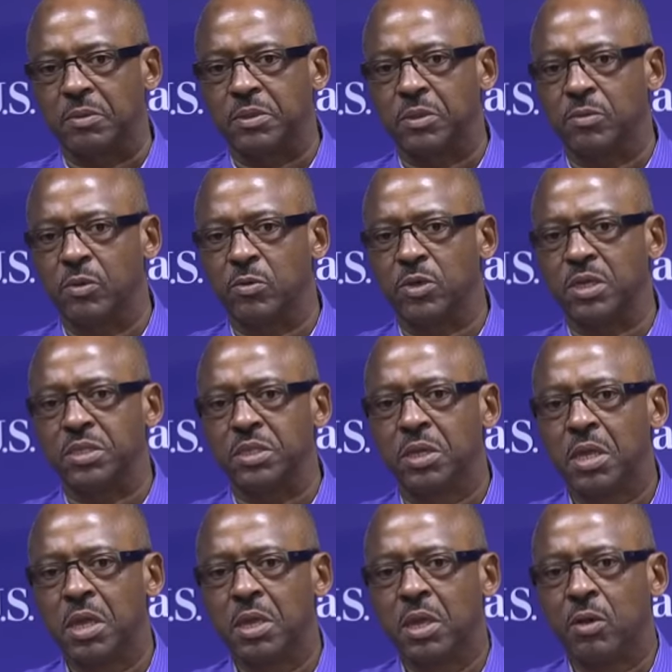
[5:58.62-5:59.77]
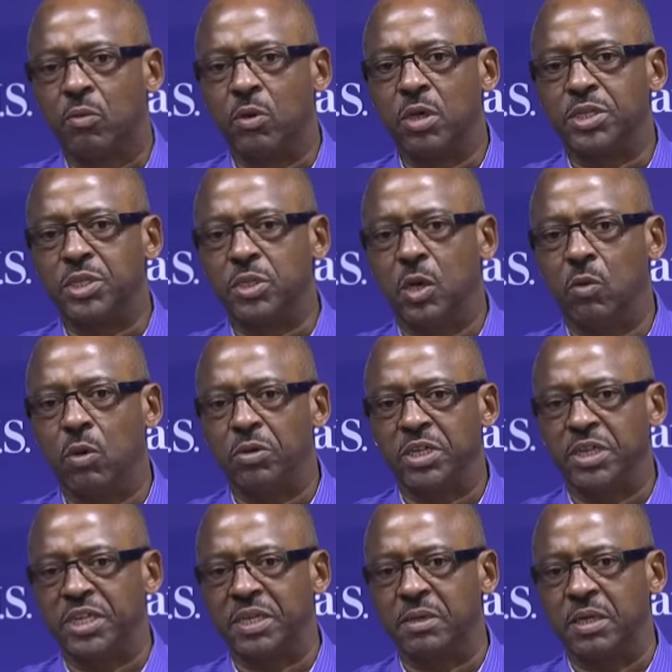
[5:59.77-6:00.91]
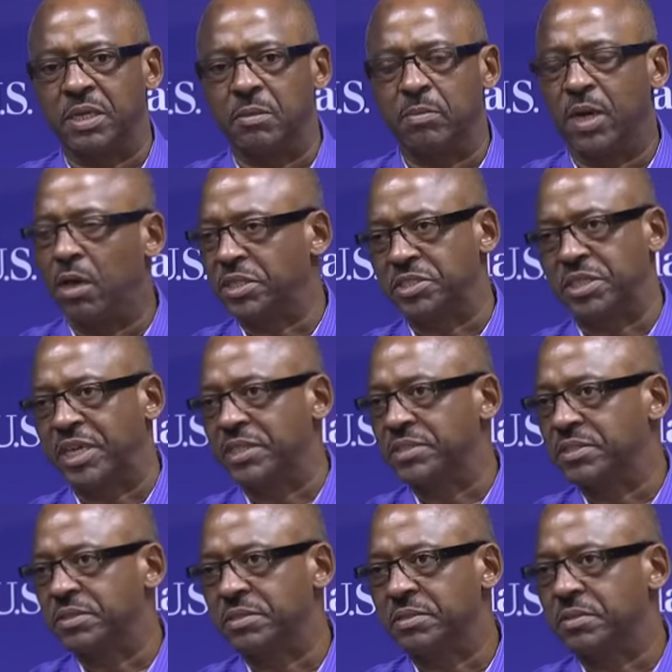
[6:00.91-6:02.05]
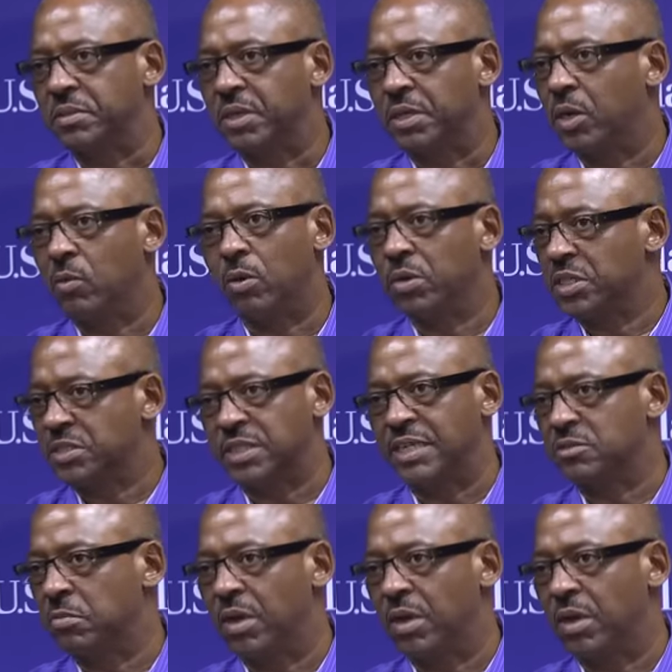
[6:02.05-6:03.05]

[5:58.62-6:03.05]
to one, you don't want any ball exchanges. You don't want to exchange the